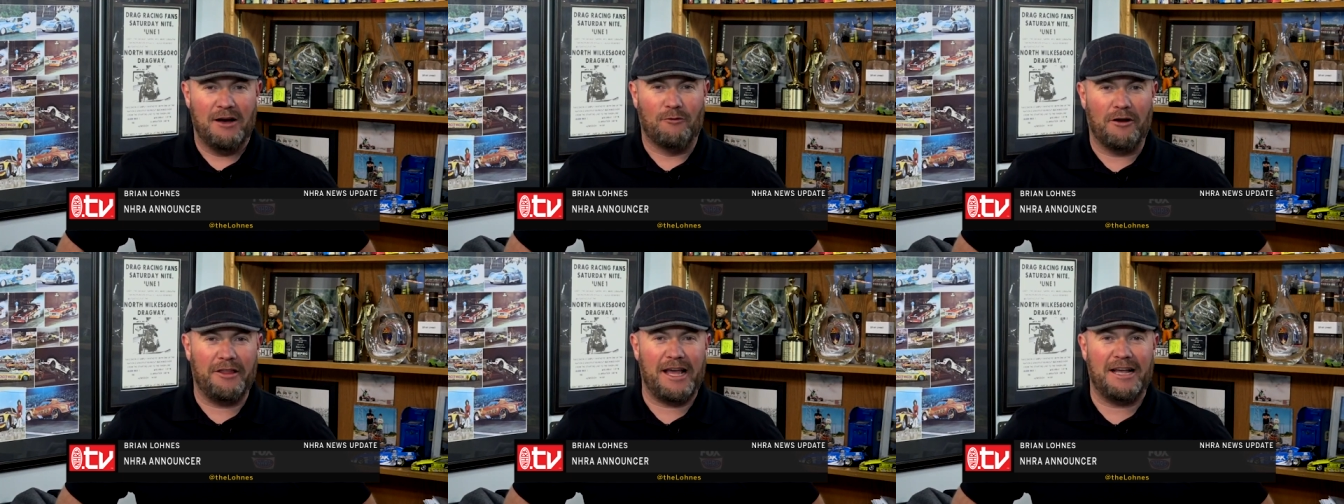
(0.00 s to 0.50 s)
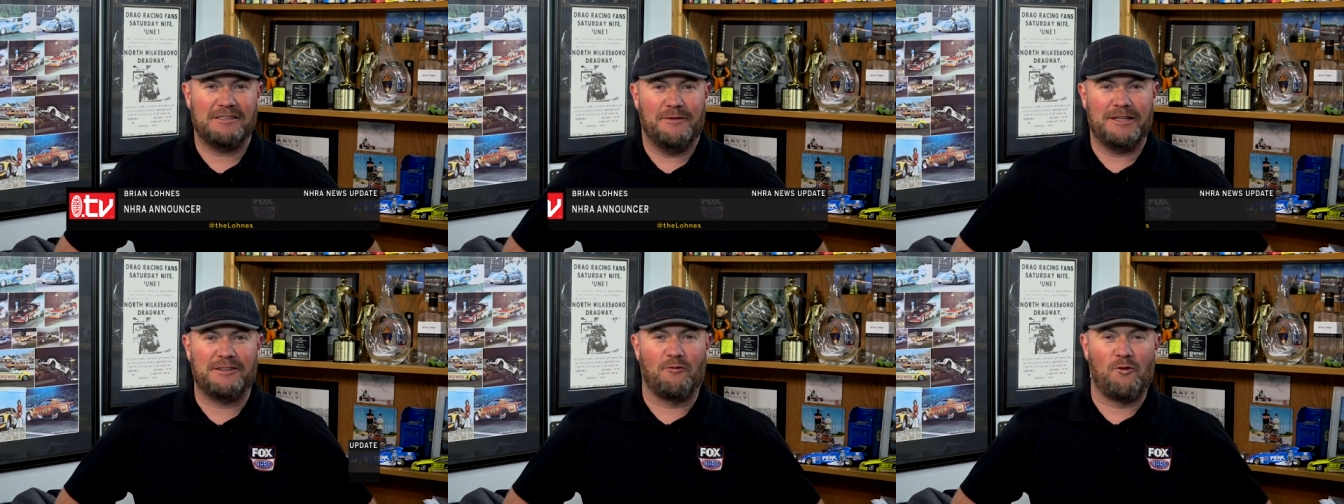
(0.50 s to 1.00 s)
One of the guys that
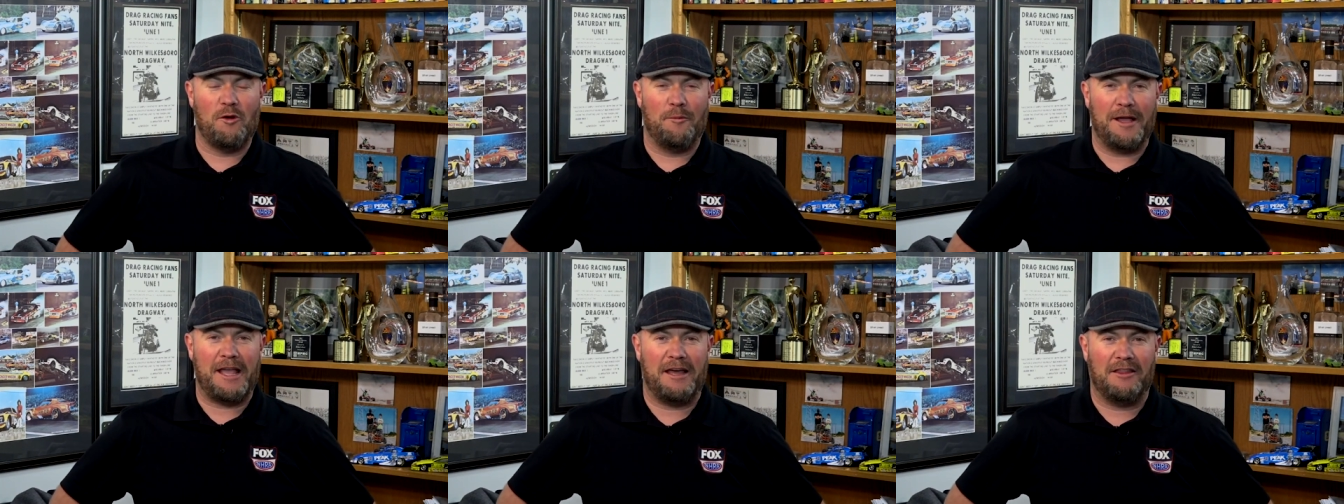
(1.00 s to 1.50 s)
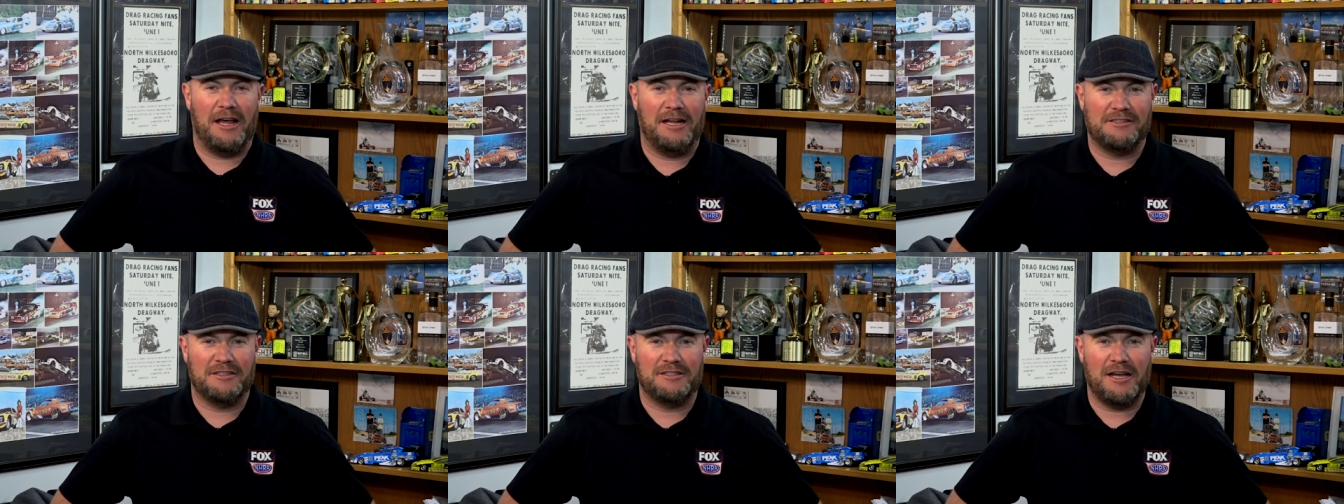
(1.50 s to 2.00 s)
made some real big
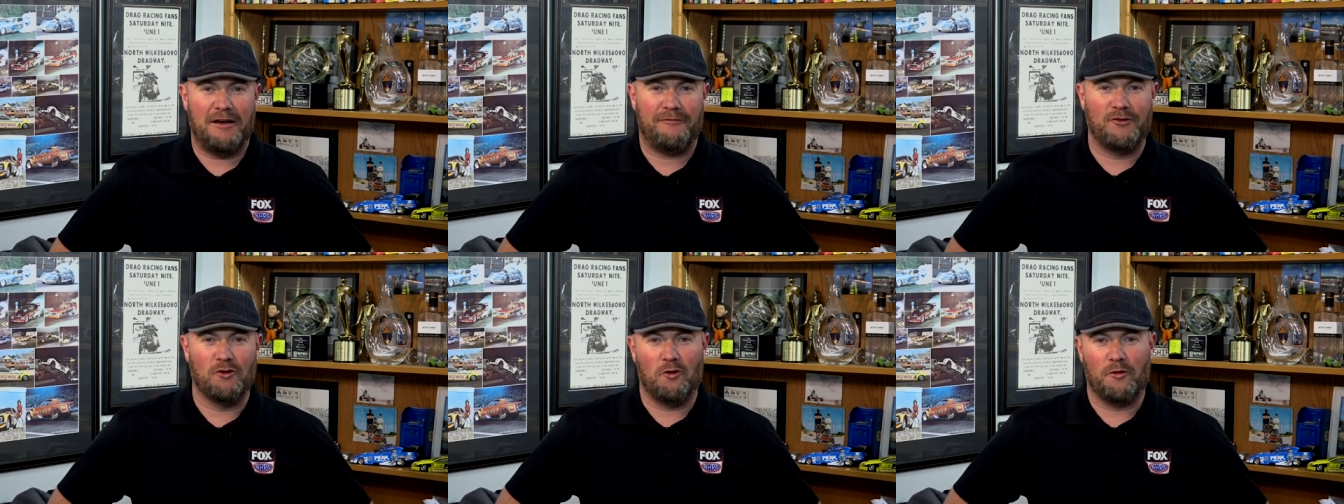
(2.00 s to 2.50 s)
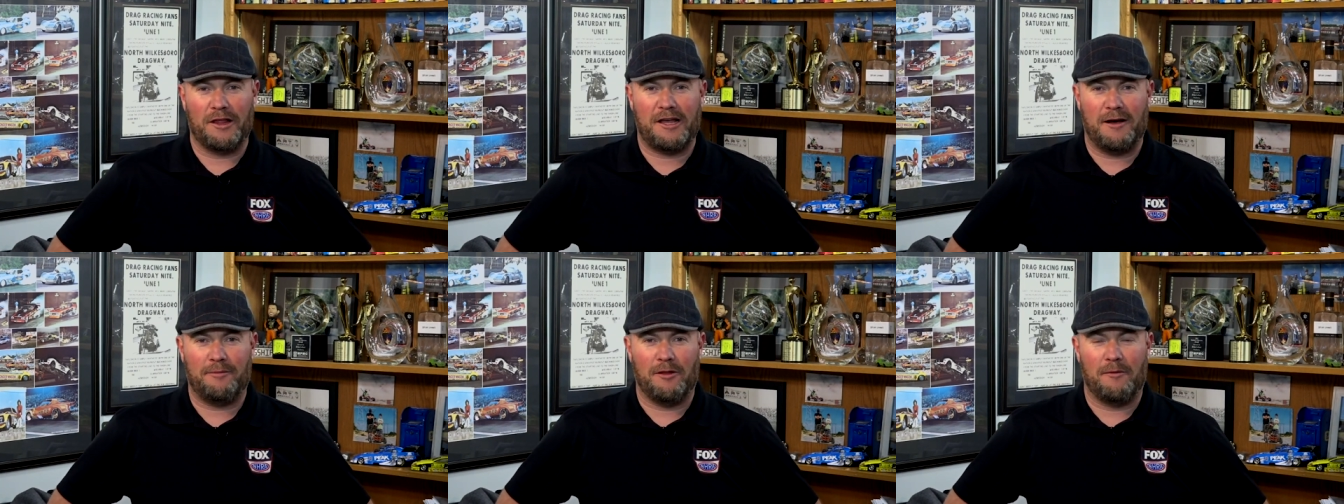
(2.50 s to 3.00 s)
headlines in Top Fuel with a
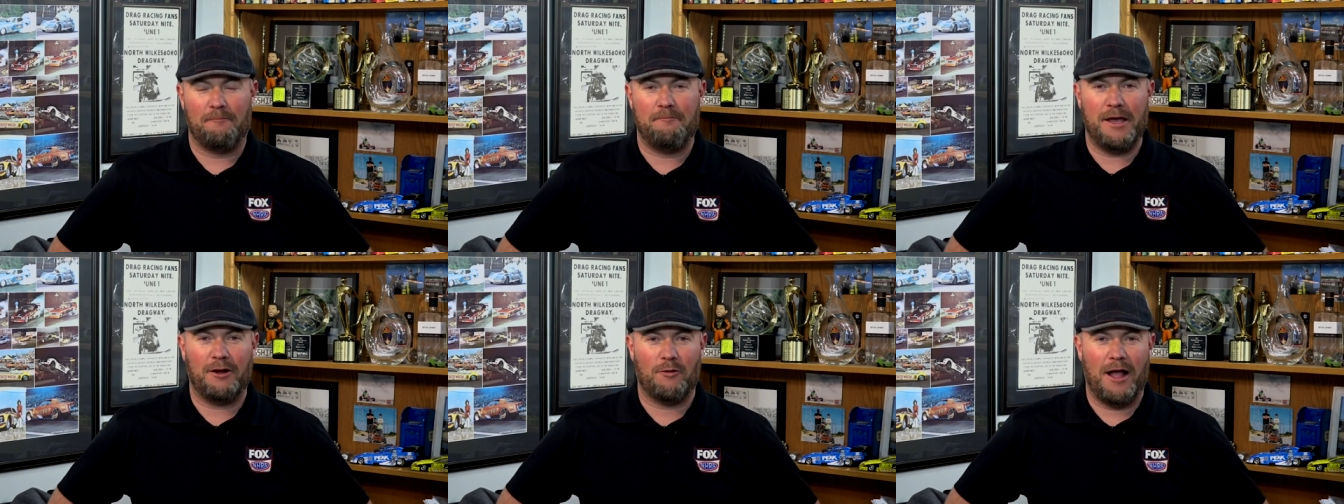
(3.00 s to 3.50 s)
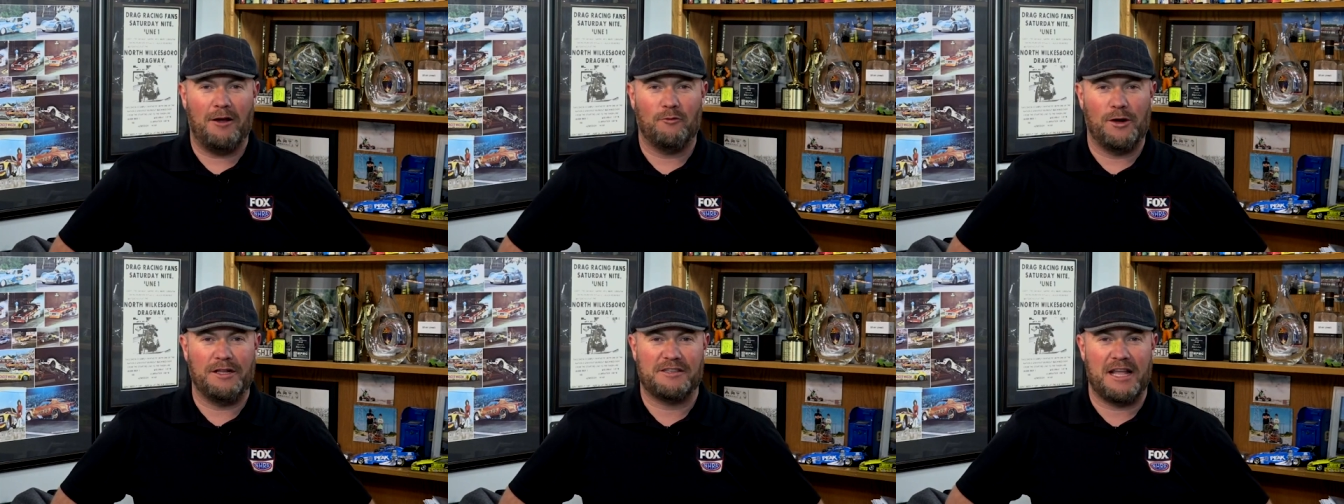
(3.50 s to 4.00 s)
couple of big round
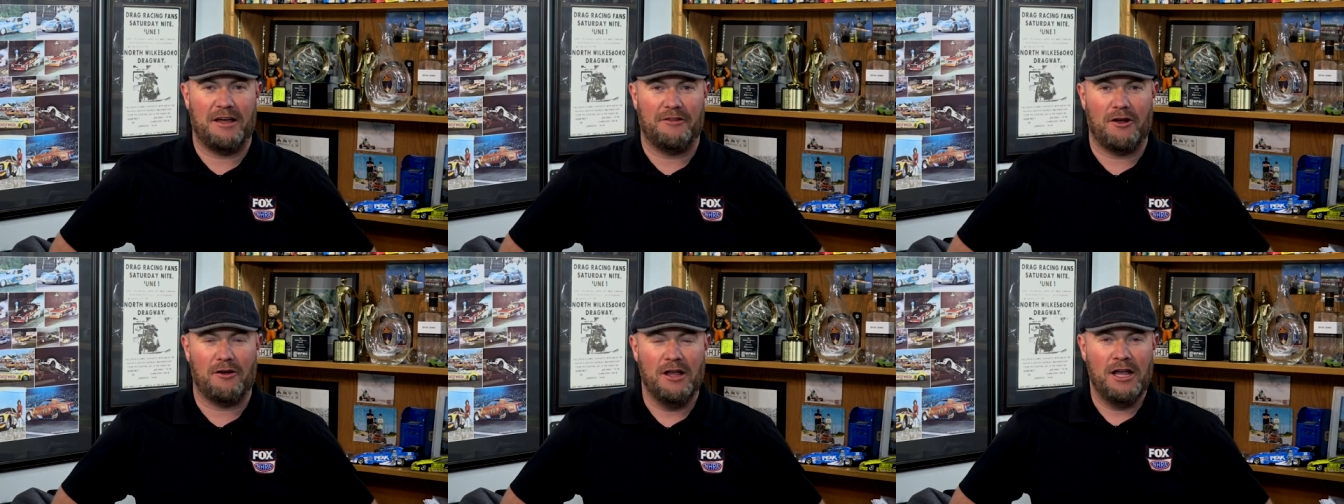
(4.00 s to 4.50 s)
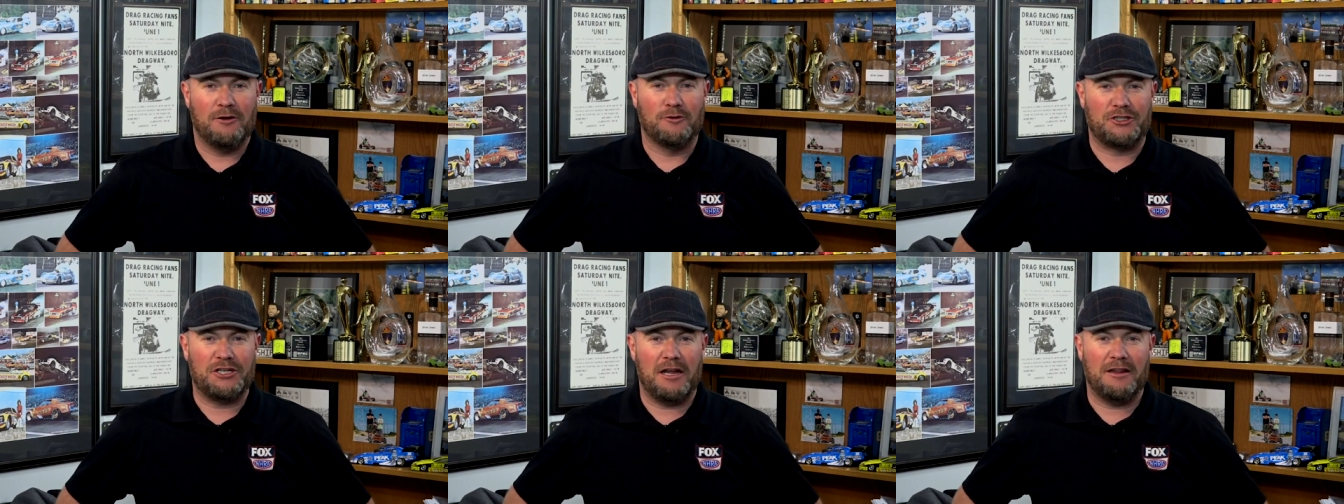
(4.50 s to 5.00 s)
wins down there
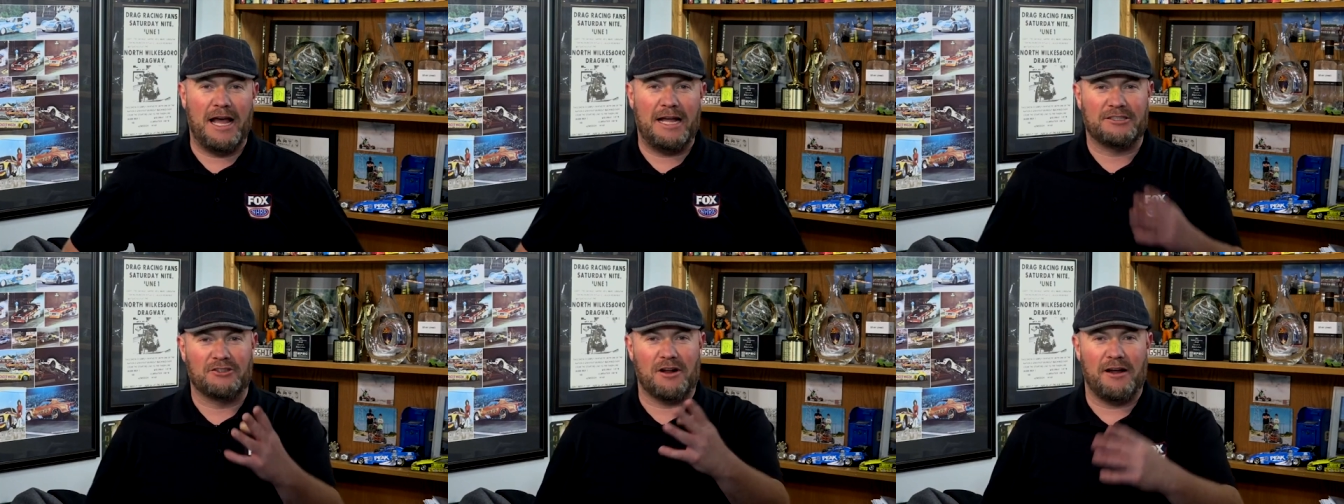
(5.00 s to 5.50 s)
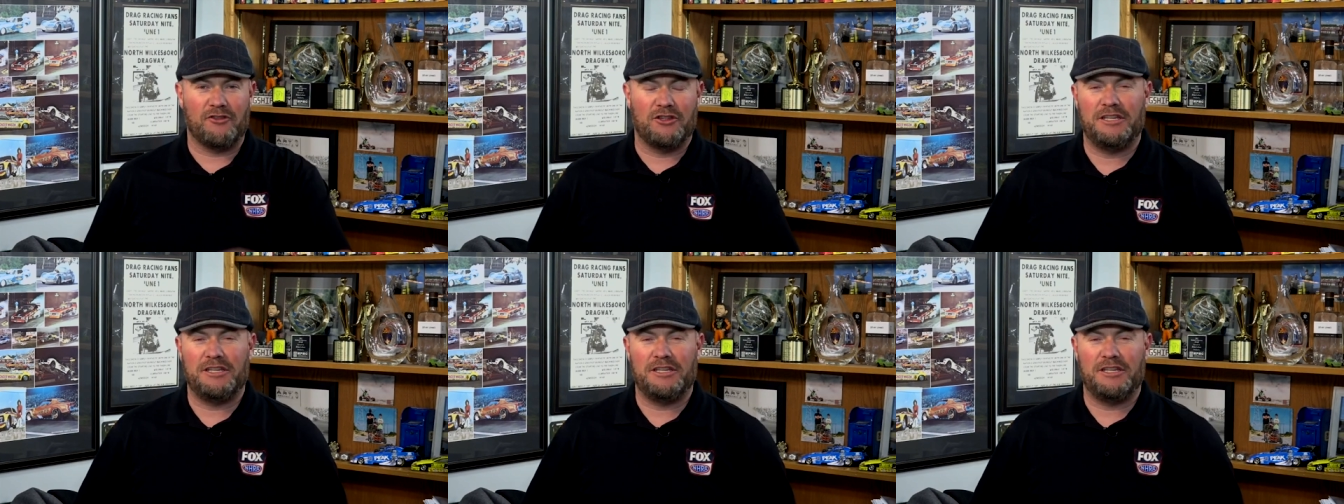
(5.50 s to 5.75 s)
was Shawn Langdon, driver of